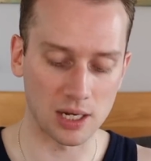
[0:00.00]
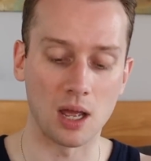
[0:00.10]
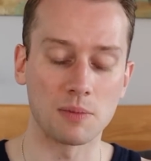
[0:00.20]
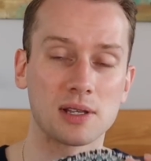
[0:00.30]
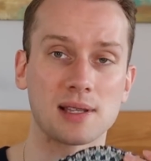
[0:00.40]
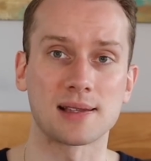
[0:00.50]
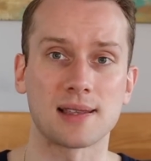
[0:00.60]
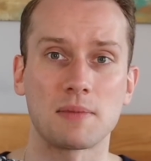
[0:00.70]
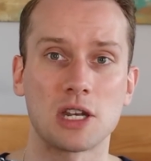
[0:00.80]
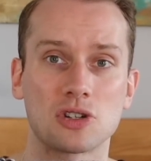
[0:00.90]
time because, as
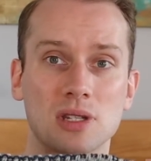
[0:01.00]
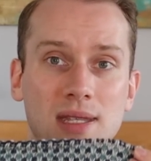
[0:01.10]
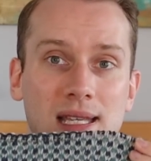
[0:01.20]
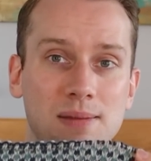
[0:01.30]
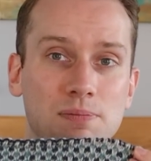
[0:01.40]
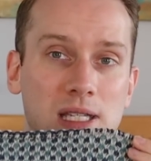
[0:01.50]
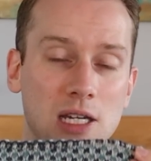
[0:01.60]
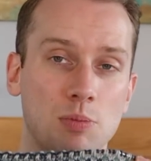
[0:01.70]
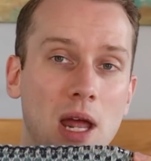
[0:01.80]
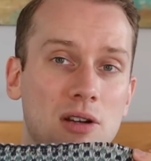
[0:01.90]
I mentioned, this
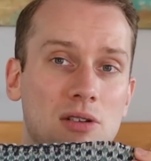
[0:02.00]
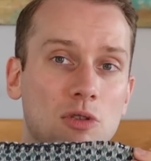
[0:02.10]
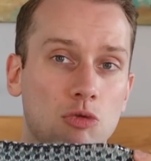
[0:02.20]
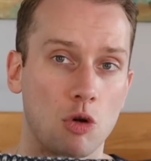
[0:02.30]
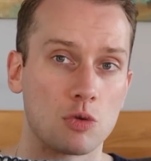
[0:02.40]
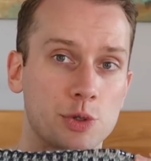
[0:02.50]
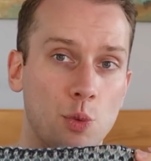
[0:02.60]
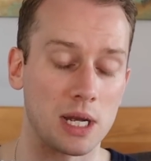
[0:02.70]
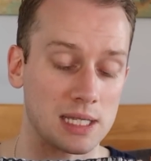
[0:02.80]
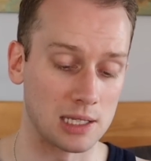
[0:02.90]
stitch pattern grows
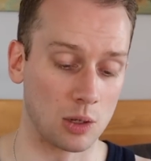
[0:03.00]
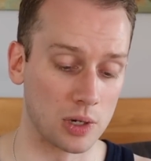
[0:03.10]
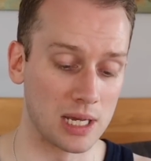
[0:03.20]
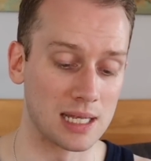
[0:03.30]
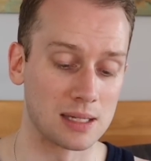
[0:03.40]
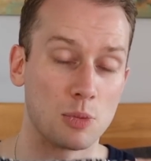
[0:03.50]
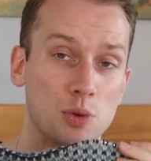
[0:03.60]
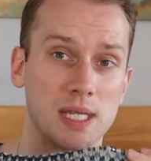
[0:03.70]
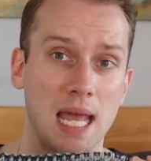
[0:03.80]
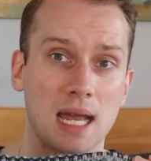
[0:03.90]
quite slowly. It's a
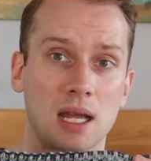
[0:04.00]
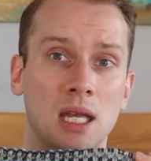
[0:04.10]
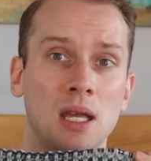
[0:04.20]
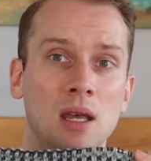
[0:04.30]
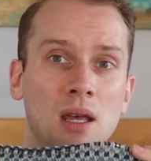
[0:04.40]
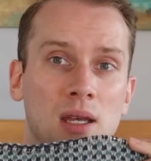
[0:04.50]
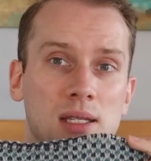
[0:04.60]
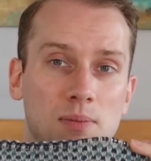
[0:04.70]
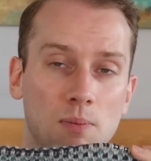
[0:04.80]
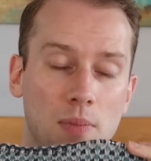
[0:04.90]
mosaic
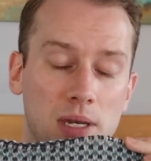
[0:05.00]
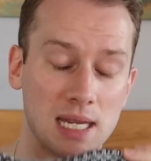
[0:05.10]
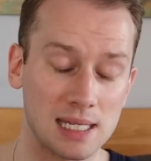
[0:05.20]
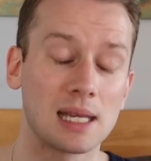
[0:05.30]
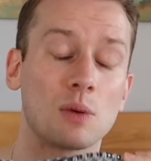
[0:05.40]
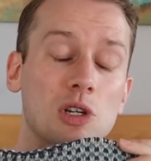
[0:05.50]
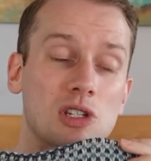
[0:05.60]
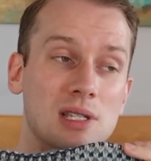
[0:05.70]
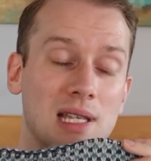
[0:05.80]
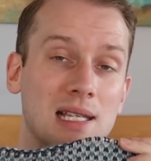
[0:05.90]
knitting,
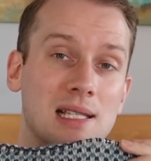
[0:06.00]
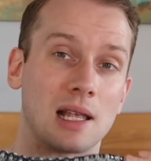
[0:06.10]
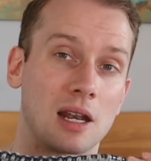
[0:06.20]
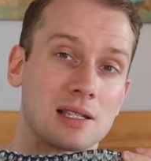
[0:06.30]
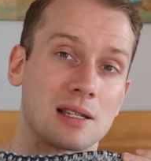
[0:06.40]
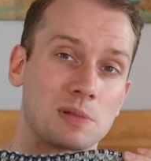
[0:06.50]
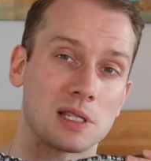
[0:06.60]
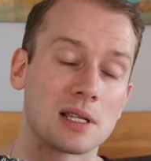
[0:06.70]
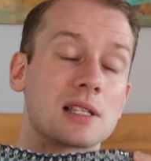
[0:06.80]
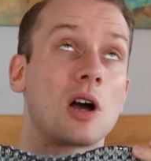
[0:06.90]
which is like a lot of
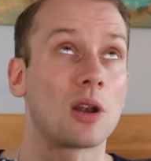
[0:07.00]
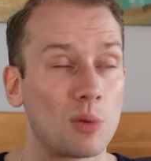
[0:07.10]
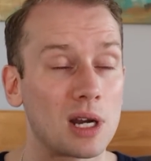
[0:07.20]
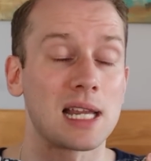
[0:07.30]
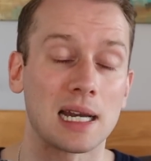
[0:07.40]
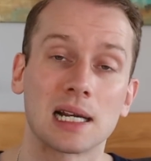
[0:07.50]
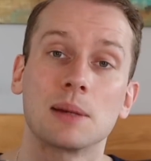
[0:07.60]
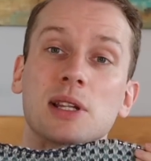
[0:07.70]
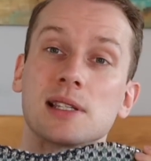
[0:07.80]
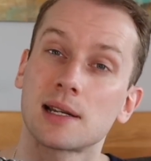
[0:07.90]
slips. It's color work technically,
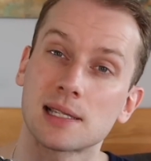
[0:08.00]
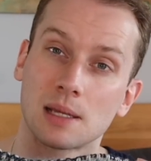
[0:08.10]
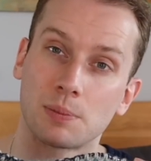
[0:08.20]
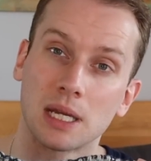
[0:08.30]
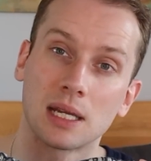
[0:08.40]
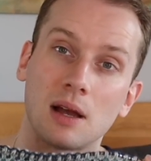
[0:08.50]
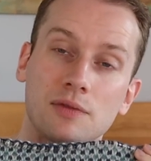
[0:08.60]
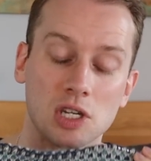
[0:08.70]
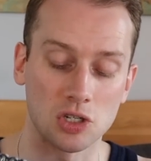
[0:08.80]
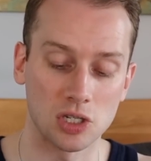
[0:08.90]
but it's a lot of slipping
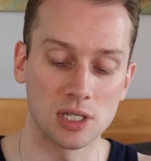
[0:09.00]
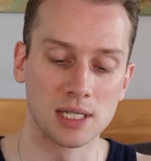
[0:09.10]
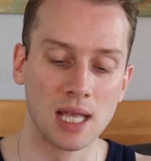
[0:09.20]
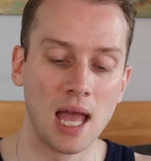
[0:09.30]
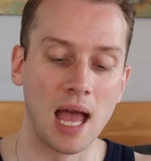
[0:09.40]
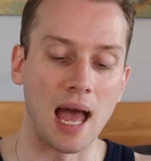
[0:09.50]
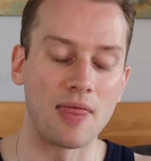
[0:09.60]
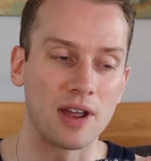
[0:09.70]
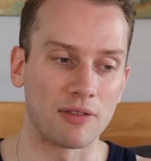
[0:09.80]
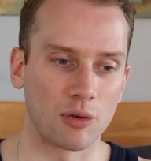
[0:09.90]
of stitches,
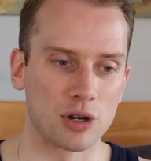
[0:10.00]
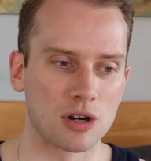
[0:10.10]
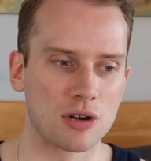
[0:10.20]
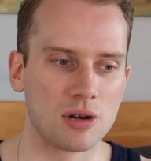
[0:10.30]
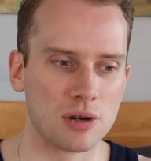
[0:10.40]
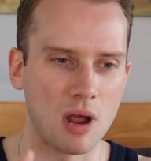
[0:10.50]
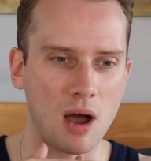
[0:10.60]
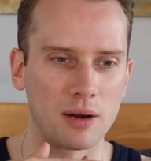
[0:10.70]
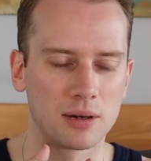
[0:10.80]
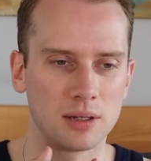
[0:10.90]
and therefore you're
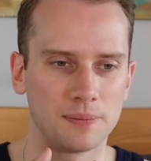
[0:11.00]
not